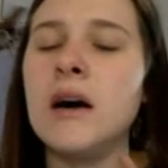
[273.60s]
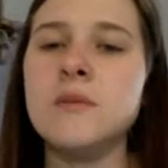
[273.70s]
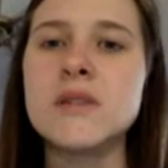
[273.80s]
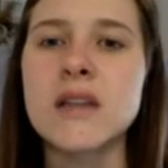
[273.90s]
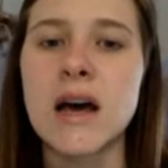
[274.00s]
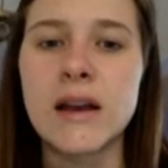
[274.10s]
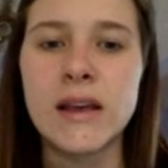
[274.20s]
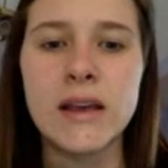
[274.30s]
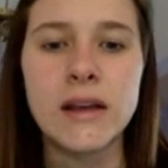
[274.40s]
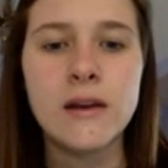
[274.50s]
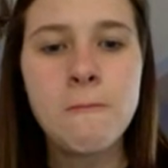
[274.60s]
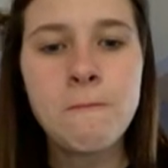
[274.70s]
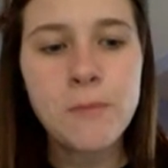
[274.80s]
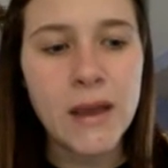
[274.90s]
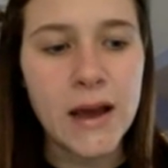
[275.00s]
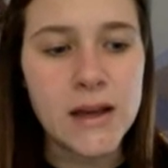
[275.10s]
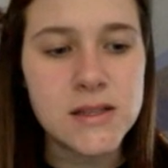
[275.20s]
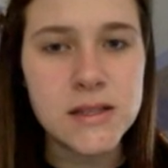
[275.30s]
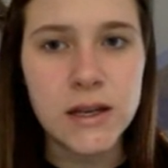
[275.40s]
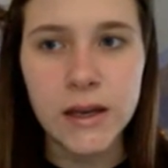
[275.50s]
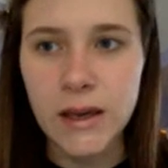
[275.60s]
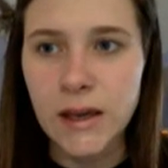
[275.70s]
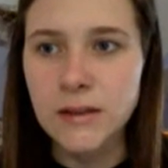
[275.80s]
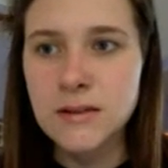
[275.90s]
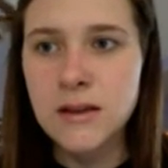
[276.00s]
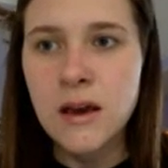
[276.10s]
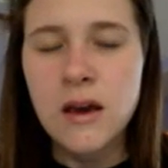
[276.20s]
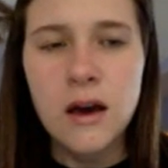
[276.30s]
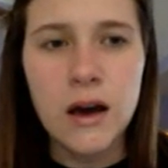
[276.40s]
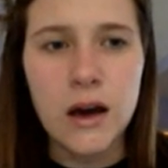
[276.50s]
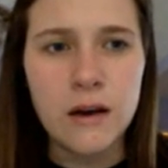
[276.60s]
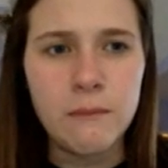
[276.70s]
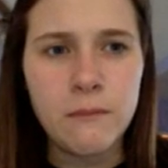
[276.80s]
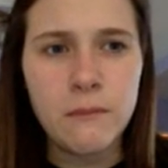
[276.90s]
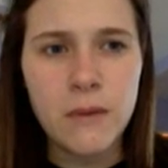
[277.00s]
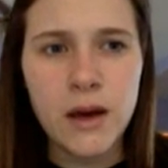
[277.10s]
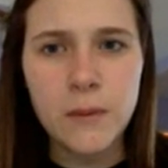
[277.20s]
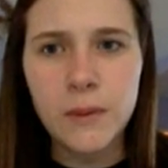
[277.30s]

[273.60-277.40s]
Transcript: sign in as a guest. Up